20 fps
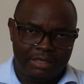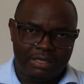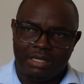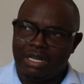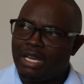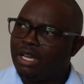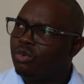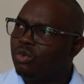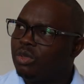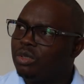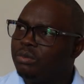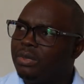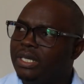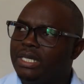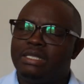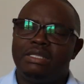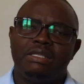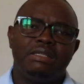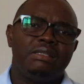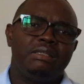It's an annual
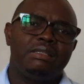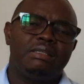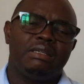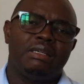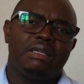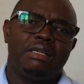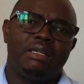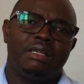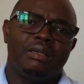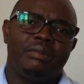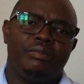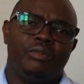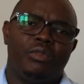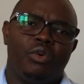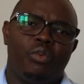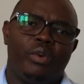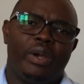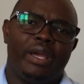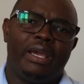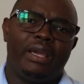basis
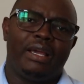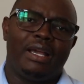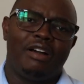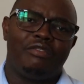where